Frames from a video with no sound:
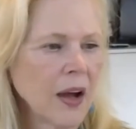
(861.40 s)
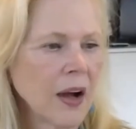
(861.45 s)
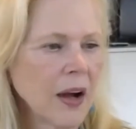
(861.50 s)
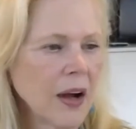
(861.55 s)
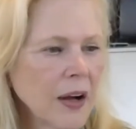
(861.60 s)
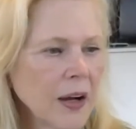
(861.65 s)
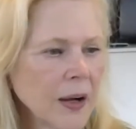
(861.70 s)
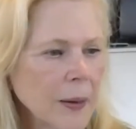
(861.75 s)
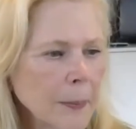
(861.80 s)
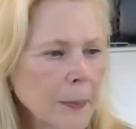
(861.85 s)

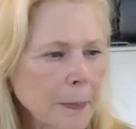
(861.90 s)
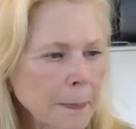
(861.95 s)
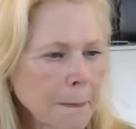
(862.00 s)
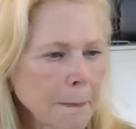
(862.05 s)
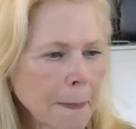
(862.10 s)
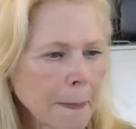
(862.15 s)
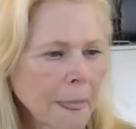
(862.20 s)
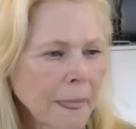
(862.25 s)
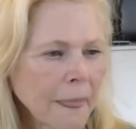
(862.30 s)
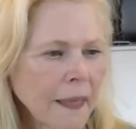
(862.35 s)
Um,
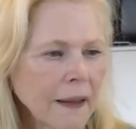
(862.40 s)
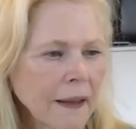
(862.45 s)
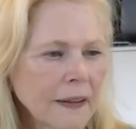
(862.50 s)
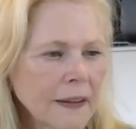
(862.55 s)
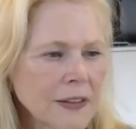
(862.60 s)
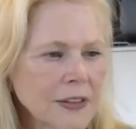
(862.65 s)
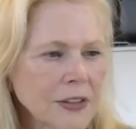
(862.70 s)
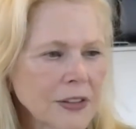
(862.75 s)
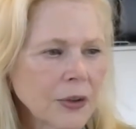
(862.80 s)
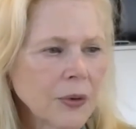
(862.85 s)

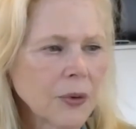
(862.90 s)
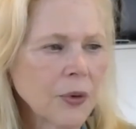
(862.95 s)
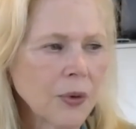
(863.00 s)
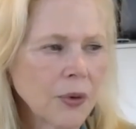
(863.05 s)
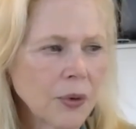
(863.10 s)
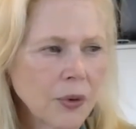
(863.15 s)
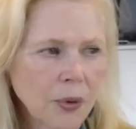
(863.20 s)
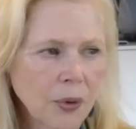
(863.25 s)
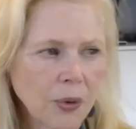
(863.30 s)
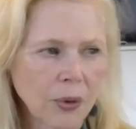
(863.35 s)
so
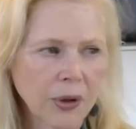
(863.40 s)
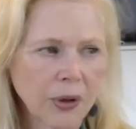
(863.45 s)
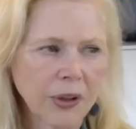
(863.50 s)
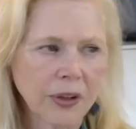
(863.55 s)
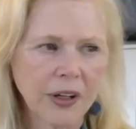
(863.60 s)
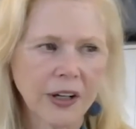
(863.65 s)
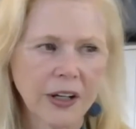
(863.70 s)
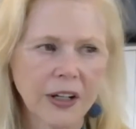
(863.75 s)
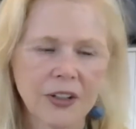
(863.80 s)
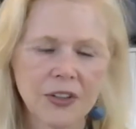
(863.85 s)

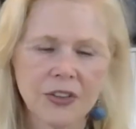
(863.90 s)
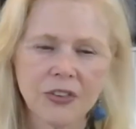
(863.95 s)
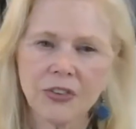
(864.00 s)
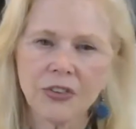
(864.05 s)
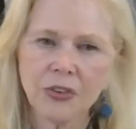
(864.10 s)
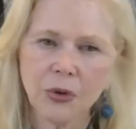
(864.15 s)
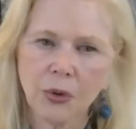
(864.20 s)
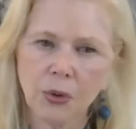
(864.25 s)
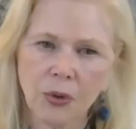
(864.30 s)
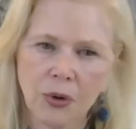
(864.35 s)
organize
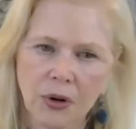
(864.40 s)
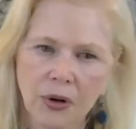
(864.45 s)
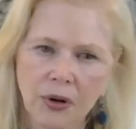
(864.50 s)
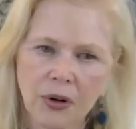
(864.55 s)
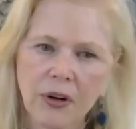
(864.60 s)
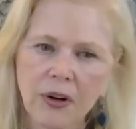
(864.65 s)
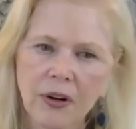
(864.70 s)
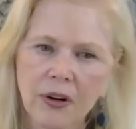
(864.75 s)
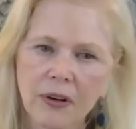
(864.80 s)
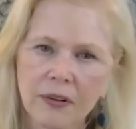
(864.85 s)
your
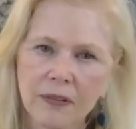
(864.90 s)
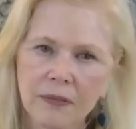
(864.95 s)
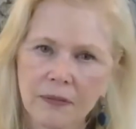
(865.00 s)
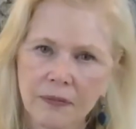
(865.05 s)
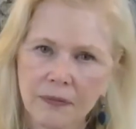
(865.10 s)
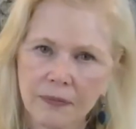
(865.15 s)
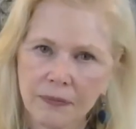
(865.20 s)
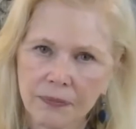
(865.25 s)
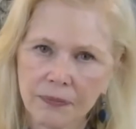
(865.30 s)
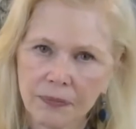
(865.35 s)

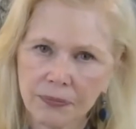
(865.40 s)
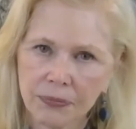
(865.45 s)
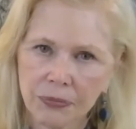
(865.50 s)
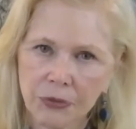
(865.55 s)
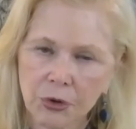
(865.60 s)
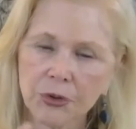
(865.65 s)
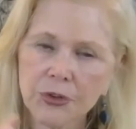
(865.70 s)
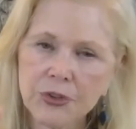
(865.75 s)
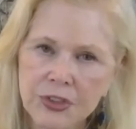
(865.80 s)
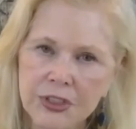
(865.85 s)

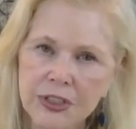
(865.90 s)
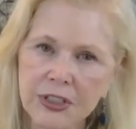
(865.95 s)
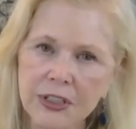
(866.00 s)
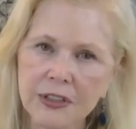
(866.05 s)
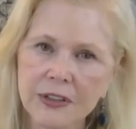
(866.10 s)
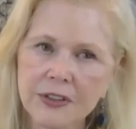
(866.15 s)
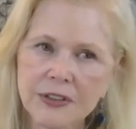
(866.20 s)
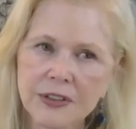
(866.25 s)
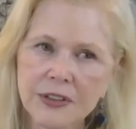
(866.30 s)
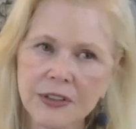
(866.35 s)
your
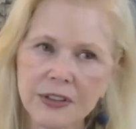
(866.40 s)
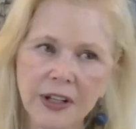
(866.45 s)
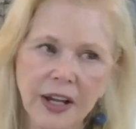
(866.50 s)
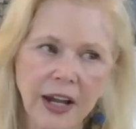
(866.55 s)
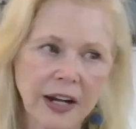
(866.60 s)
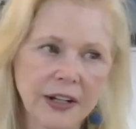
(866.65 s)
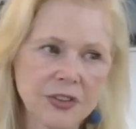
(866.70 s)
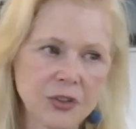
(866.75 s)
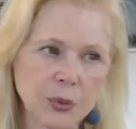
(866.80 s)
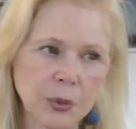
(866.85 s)
scenes into
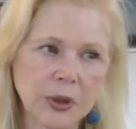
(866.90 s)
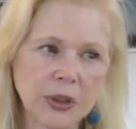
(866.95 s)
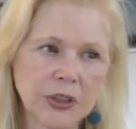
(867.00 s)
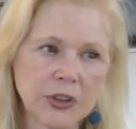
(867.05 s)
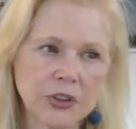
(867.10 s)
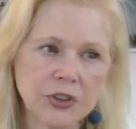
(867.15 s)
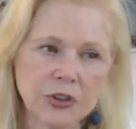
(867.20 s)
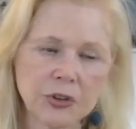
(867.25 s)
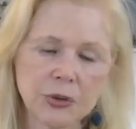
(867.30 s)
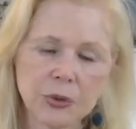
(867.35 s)
acts one,
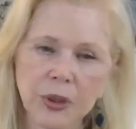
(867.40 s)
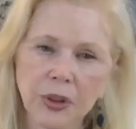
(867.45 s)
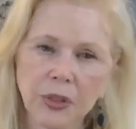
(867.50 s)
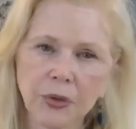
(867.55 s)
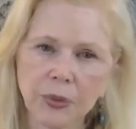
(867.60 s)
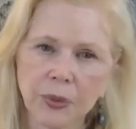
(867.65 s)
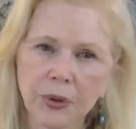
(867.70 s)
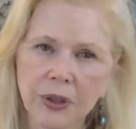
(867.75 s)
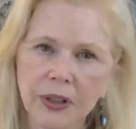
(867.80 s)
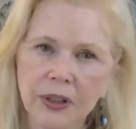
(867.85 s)
two, and
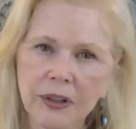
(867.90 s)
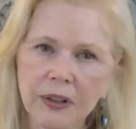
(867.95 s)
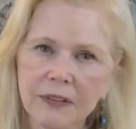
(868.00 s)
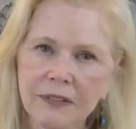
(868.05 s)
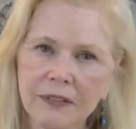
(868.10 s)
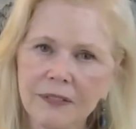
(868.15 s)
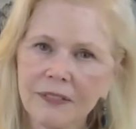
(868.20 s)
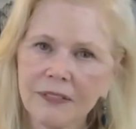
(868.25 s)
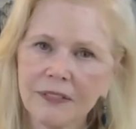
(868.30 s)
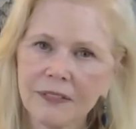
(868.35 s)
three
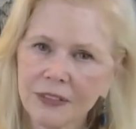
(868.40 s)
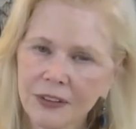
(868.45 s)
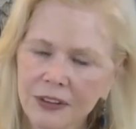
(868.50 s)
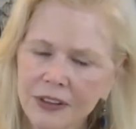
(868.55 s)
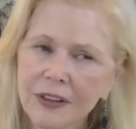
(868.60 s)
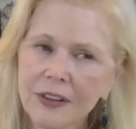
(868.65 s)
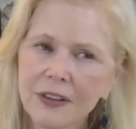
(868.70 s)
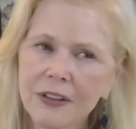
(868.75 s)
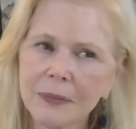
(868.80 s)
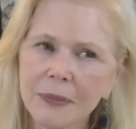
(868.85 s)
look
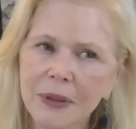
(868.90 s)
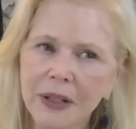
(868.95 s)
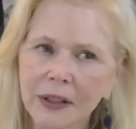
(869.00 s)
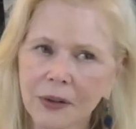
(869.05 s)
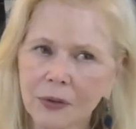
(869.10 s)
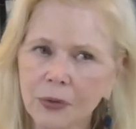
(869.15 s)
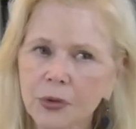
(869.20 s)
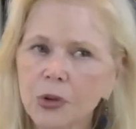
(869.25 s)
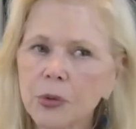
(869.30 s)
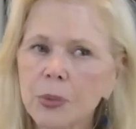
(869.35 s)
at them like a
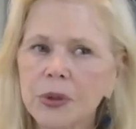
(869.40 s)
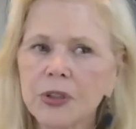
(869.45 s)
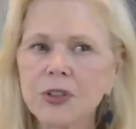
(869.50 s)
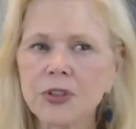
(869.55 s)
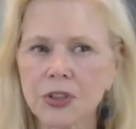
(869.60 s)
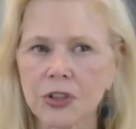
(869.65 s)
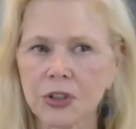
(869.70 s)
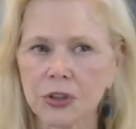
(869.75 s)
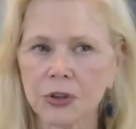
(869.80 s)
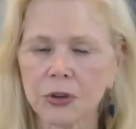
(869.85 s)
Rubik's
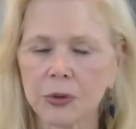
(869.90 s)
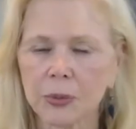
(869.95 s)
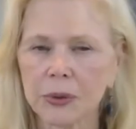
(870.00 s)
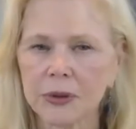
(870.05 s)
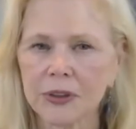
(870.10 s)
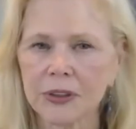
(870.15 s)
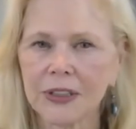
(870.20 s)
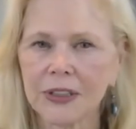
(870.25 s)
cube.